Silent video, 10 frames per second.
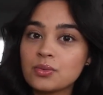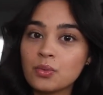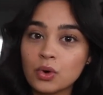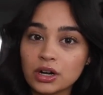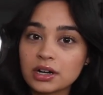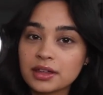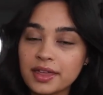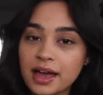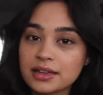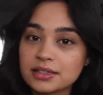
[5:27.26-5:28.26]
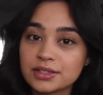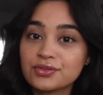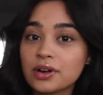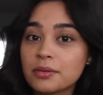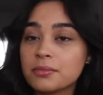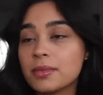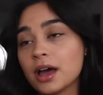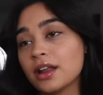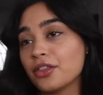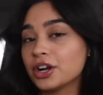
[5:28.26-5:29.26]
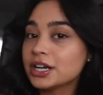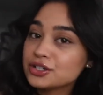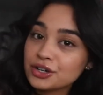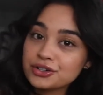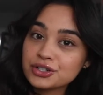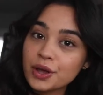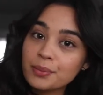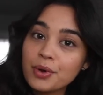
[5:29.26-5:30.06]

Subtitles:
work that is from another internship